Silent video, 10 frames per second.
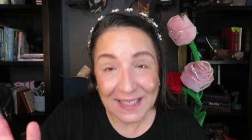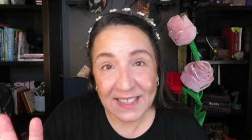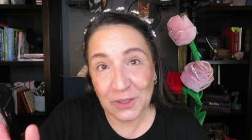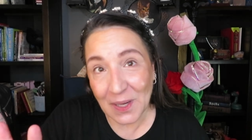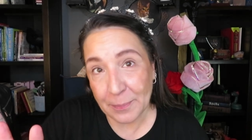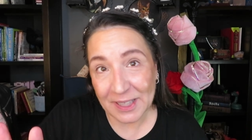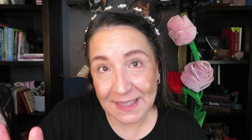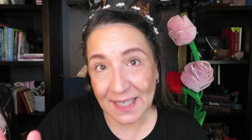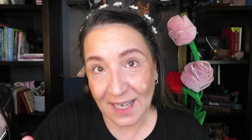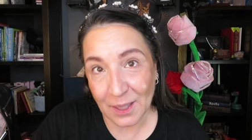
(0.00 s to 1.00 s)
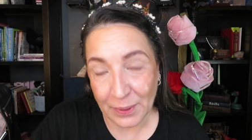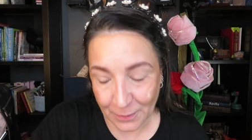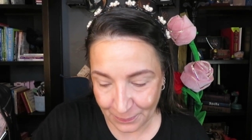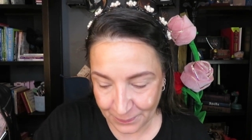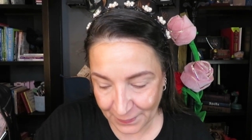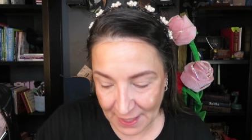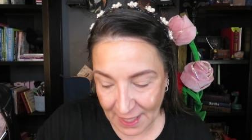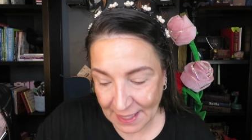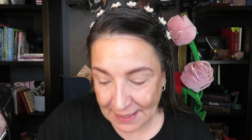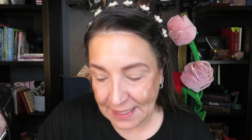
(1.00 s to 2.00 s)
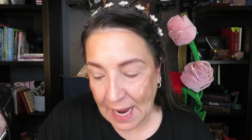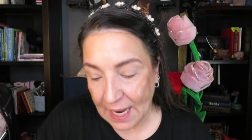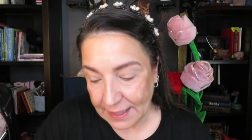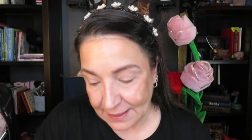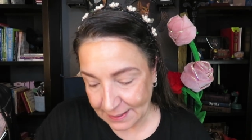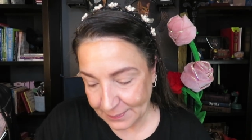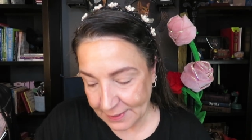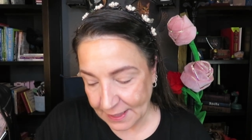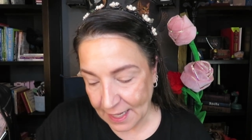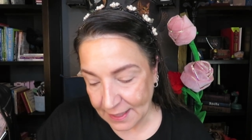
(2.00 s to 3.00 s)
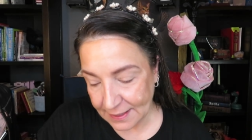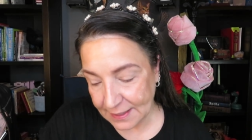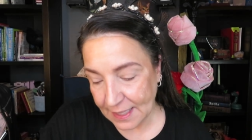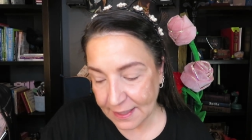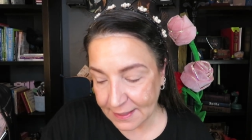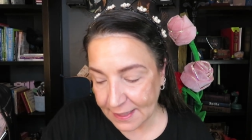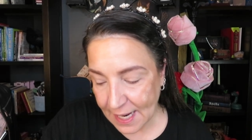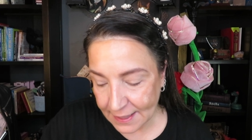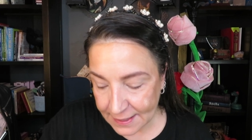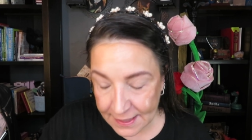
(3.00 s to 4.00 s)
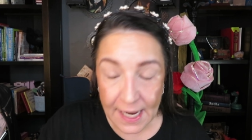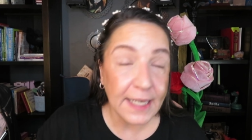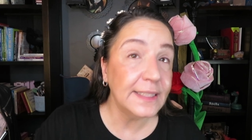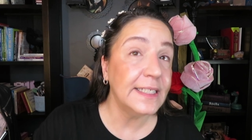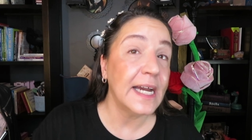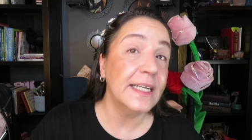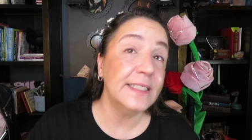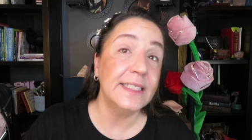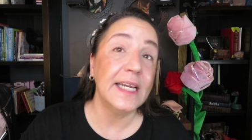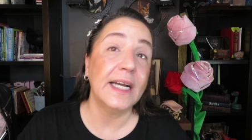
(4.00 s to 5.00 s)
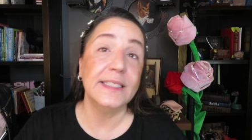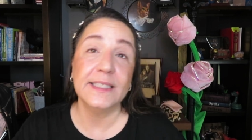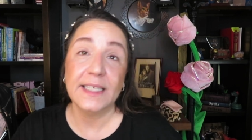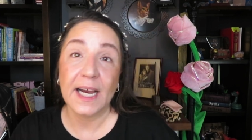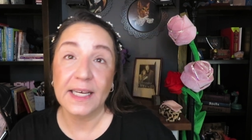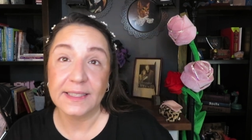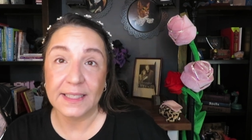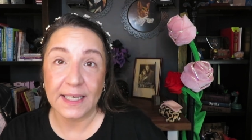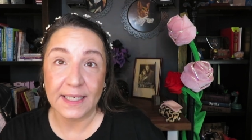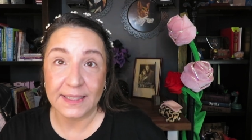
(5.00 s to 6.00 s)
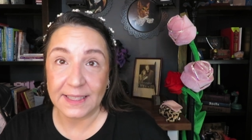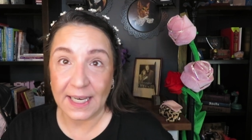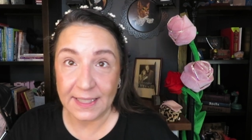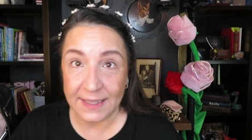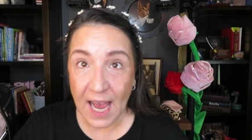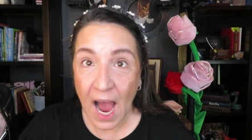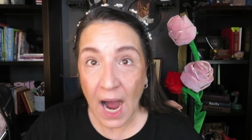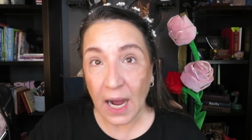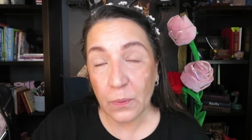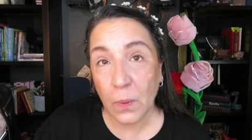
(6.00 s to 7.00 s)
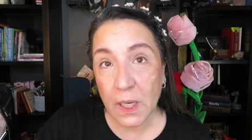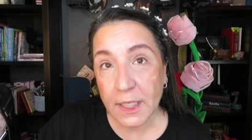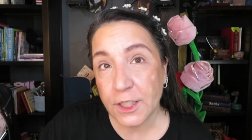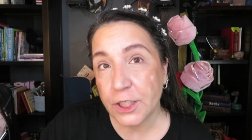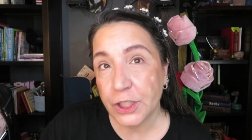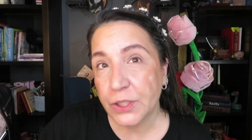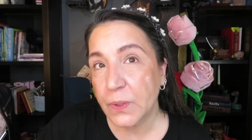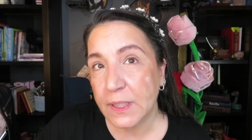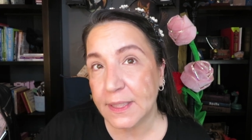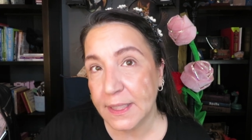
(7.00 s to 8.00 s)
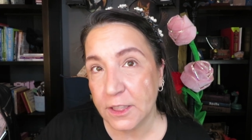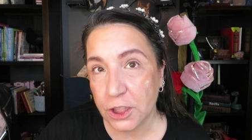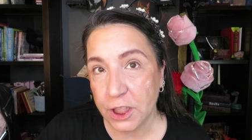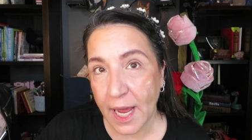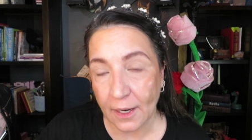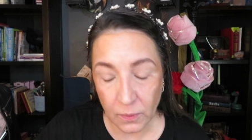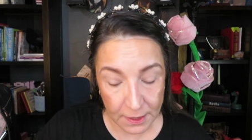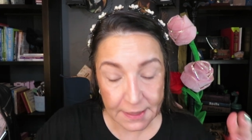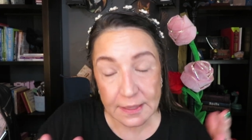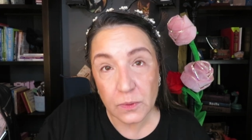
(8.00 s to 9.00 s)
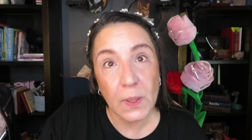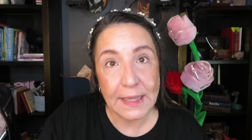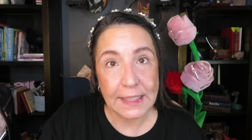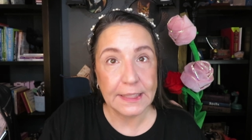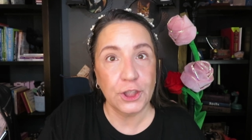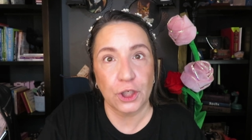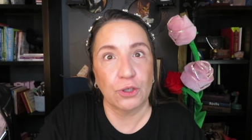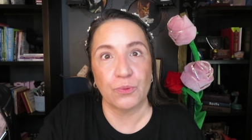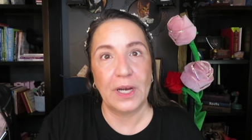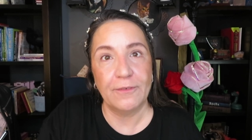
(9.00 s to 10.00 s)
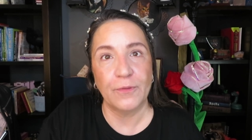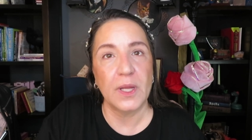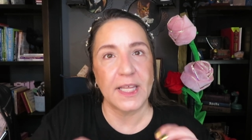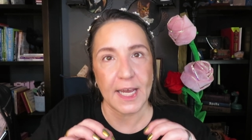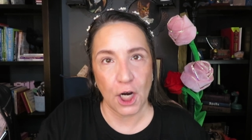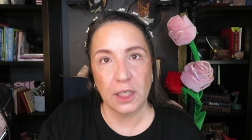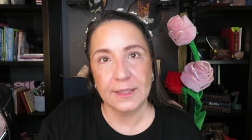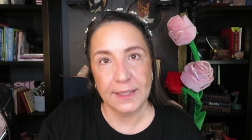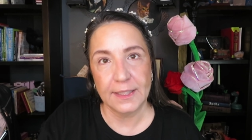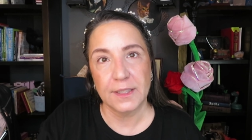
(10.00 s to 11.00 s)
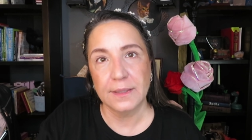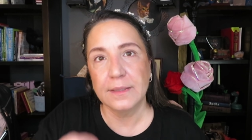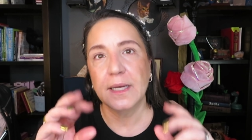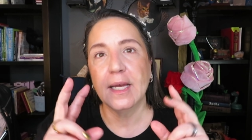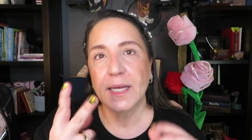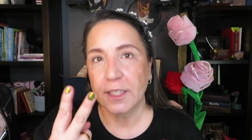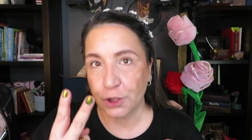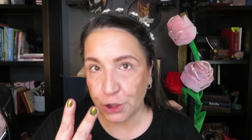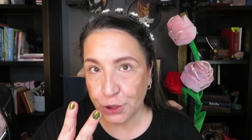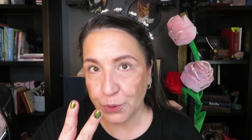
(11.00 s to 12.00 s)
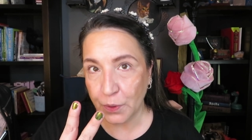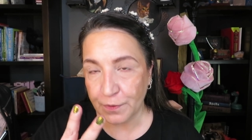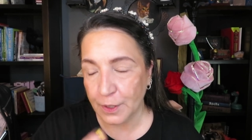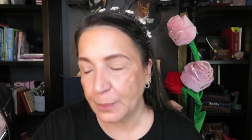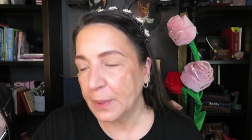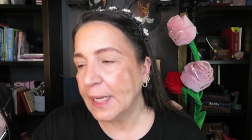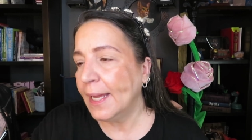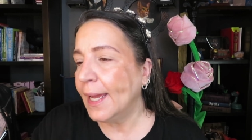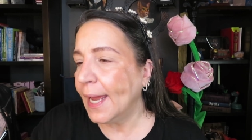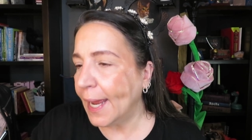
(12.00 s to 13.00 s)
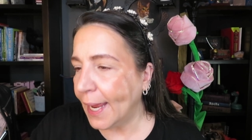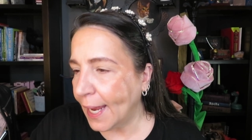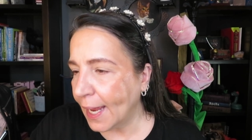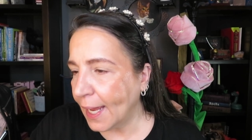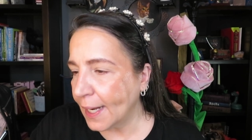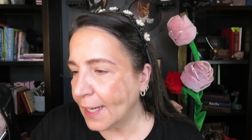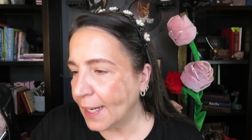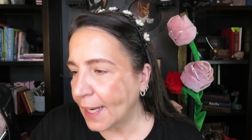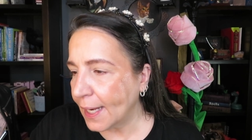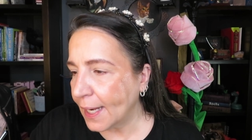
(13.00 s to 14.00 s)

this is what I'm excited about the eyes, the eyes, the eyes, the eyes, the eyes, the eyes, the eyes, the eyes, the eyes, the eyes. I wanted to do a single shadow. This is what these are great for. They are singles. There's two of them. And